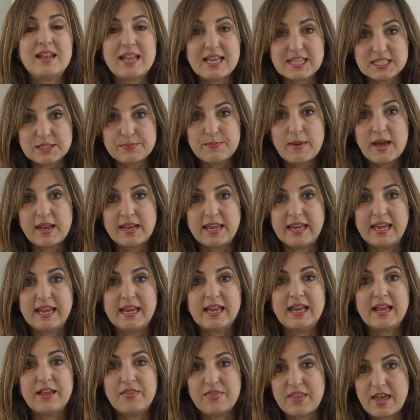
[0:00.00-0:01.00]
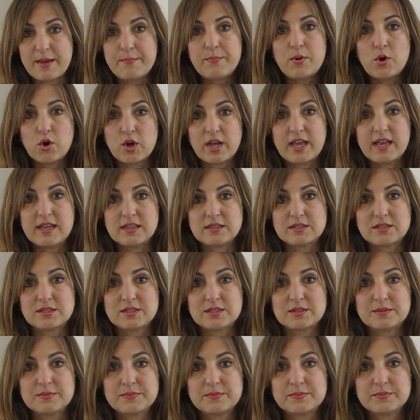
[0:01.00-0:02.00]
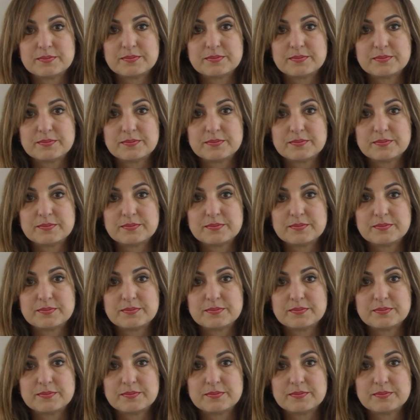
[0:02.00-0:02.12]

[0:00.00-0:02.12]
less money in their pockets.